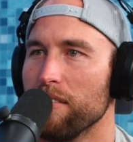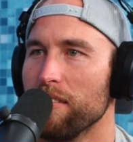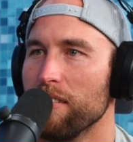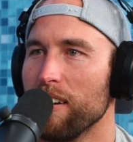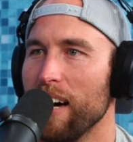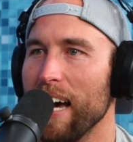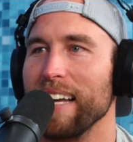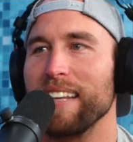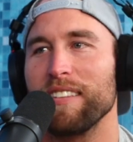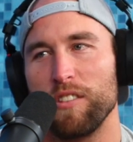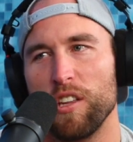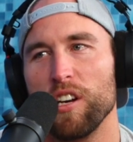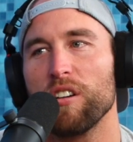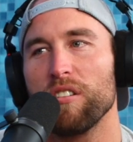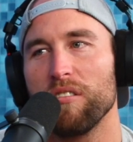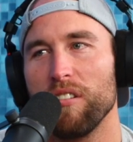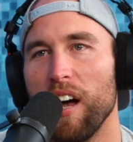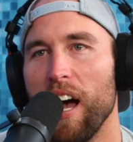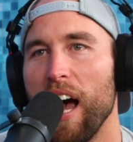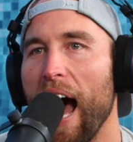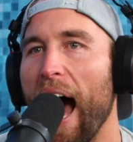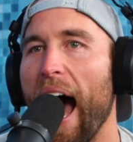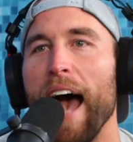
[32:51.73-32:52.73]
Like
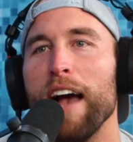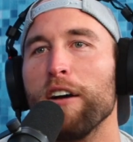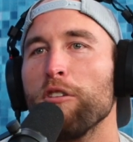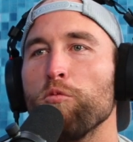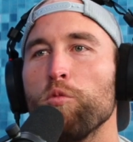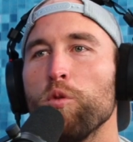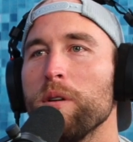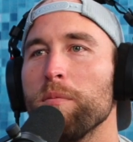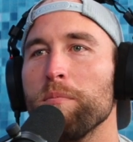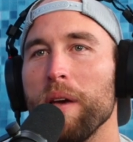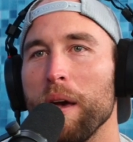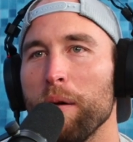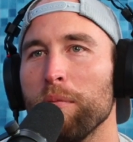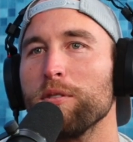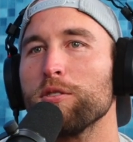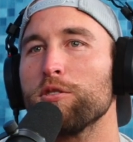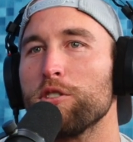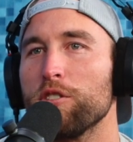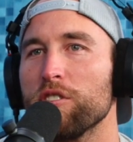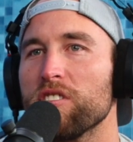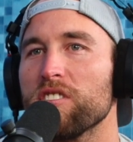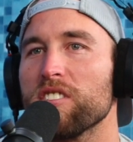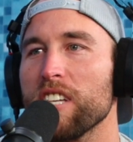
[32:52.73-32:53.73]
I wouldn't be able
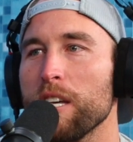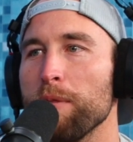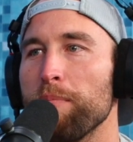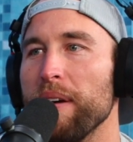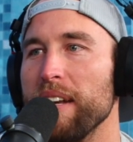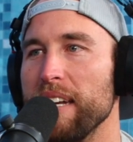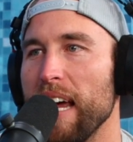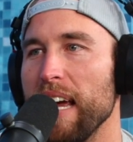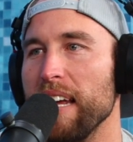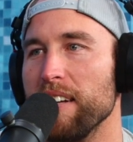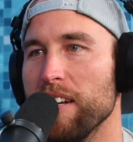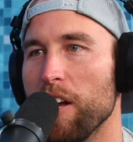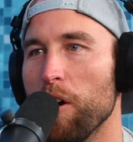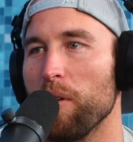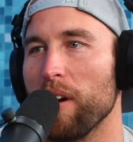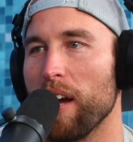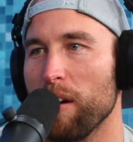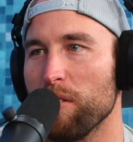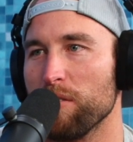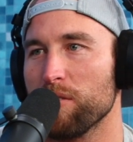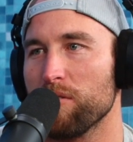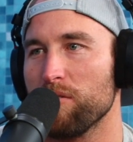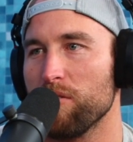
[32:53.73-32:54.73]
to sleep at night knowing
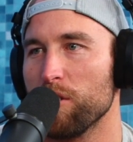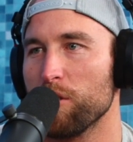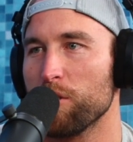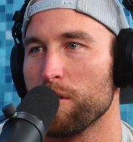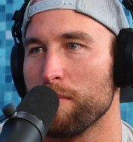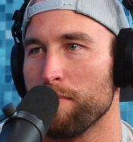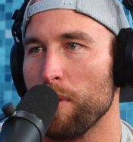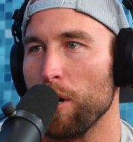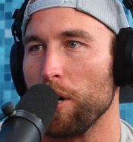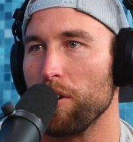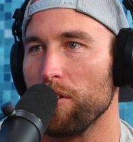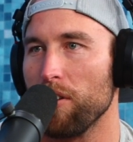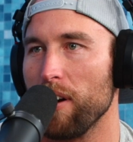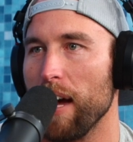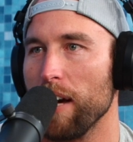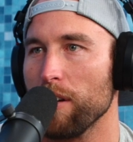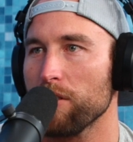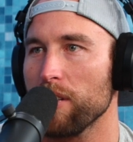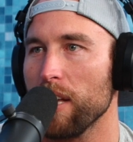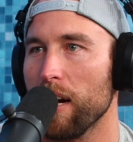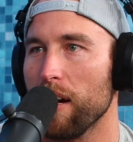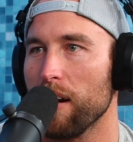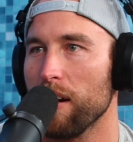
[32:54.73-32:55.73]
there's a murderer out
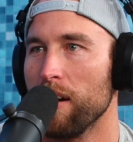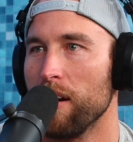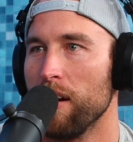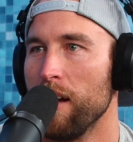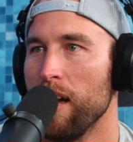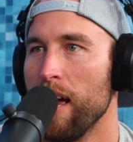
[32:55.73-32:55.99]
there.